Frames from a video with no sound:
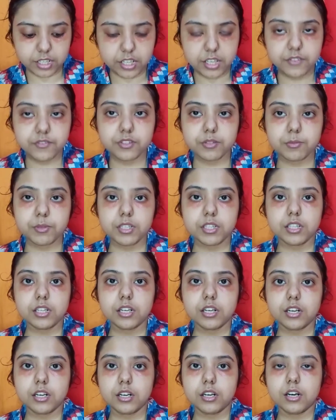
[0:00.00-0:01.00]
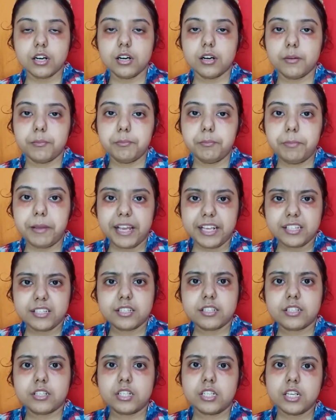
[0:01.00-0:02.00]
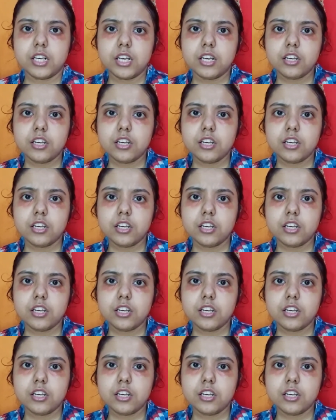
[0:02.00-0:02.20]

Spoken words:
gives me the best